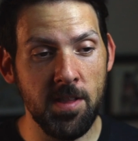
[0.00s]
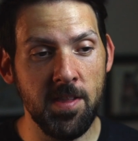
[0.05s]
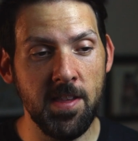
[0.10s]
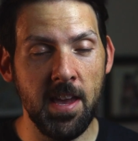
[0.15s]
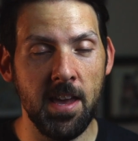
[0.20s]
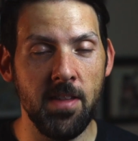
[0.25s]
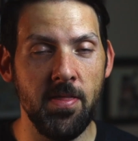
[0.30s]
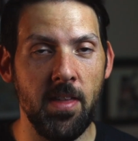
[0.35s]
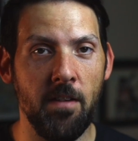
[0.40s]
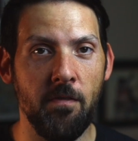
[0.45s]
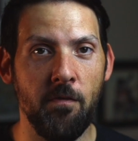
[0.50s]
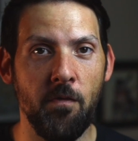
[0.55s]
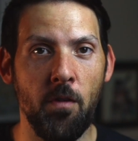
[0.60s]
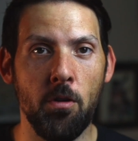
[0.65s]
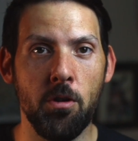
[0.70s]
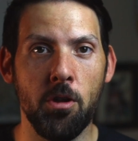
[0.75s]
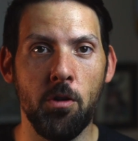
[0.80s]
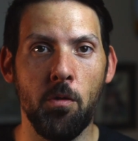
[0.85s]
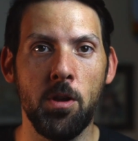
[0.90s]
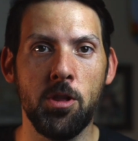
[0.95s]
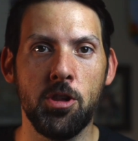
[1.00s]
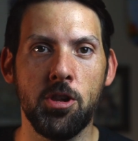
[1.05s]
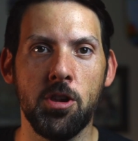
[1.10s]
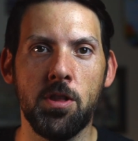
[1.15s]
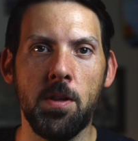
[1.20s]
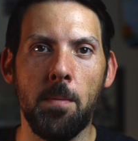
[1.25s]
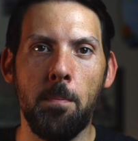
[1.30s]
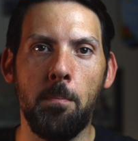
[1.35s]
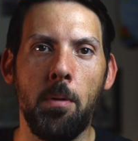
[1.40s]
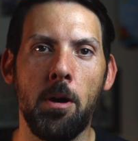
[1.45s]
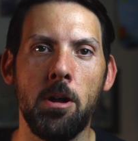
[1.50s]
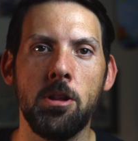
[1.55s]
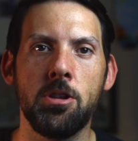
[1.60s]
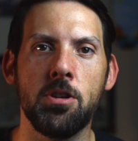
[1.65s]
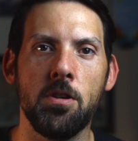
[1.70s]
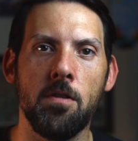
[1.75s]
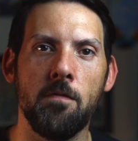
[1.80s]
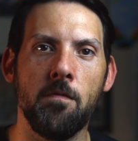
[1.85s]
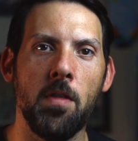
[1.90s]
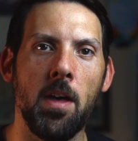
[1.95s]
And you can see in that photo, it's just a
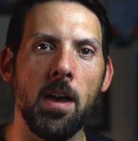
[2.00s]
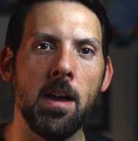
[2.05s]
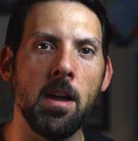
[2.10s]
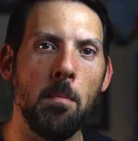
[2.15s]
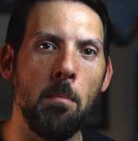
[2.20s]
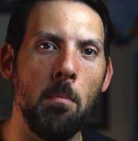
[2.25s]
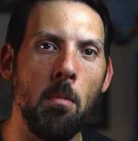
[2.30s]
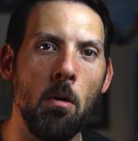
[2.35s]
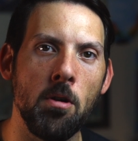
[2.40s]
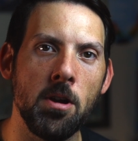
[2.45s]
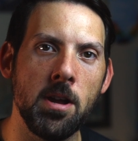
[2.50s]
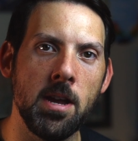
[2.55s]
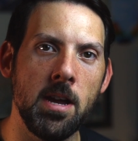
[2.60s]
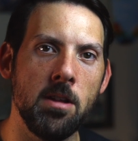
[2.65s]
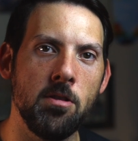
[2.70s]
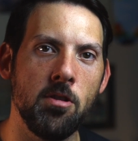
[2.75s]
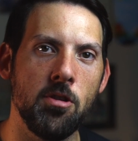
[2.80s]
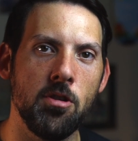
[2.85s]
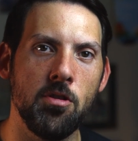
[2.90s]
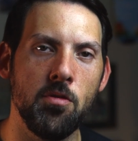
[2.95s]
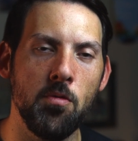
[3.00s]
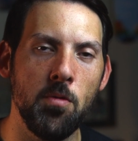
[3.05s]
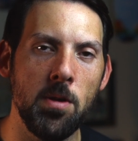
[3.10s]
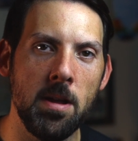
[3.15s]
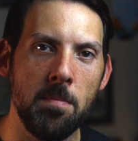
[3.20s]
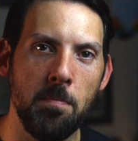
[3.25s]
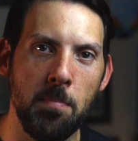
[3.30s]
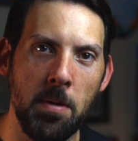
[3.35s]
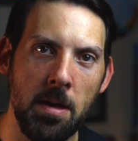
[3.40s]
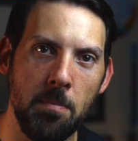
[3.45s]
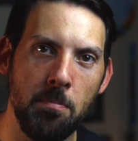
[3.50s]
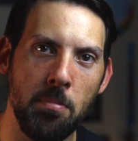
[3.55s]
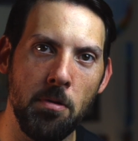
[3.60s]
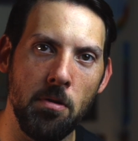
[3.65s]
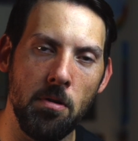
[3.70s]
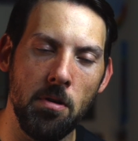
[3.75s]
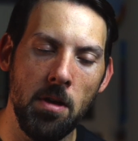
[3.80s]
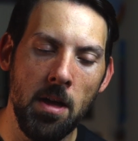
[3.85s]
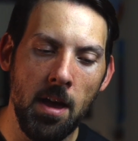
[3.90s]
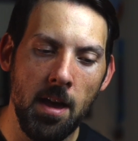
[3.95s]
bunch of market street
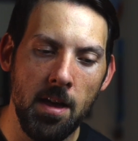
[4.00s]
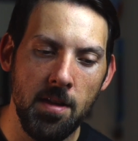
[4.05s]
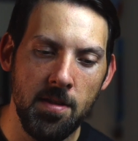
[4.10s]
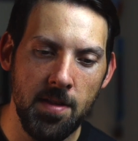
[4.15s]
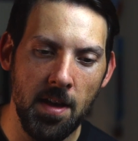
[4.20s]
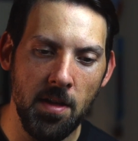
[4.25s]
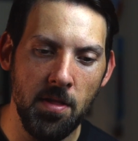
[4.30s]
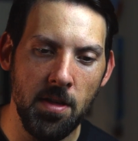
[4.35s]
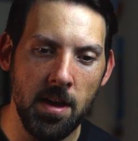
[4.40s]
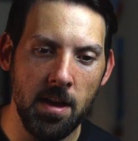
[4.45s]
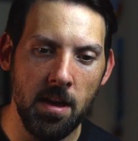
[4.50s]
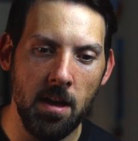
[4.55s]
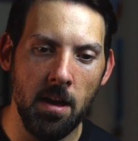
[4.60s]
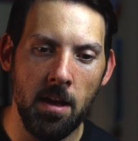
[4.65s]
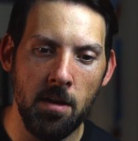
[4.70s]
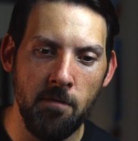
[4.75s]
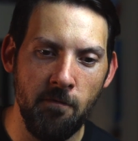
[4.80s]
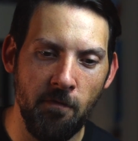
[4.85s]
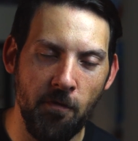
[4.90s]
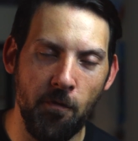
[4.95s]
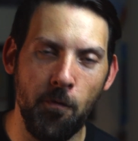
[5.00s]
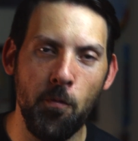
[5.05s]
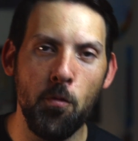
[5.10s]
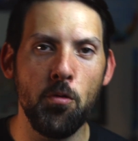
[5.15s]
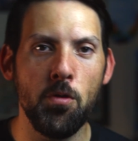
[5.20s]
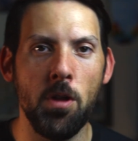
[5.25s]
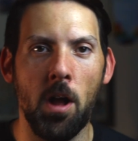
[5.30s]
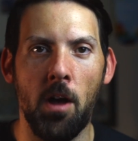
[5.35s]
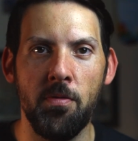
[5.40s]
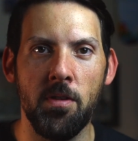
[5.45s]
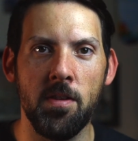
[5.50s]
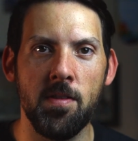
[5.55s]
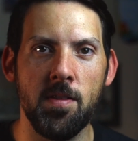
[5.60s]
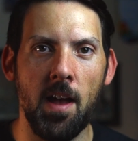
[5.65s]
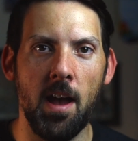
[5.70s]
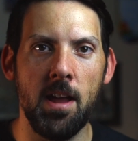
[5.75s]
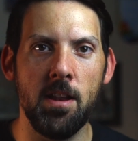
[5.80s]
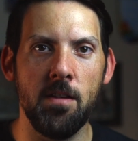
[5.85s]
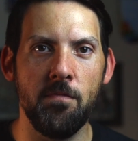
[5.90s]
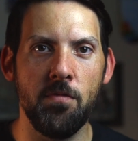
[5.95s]
people selling fruit on the
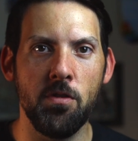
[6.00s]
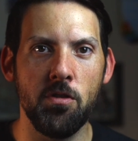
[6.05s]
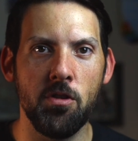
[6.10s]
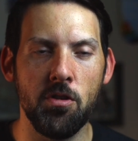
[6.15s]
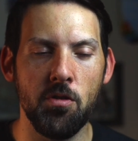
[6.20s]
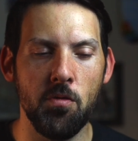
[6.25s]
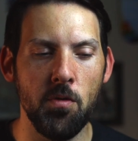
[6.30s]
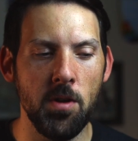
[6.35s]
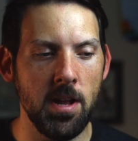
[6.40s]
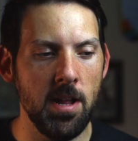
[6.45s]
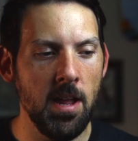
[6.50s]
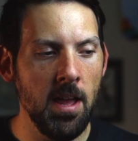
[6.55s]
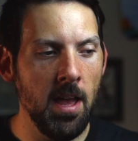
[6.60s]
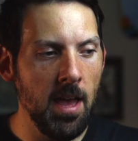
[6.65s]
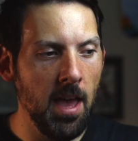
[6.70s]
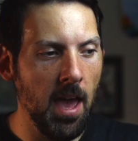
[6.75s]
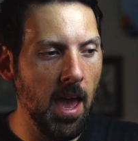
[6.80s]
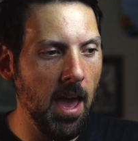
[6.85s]
side of the street.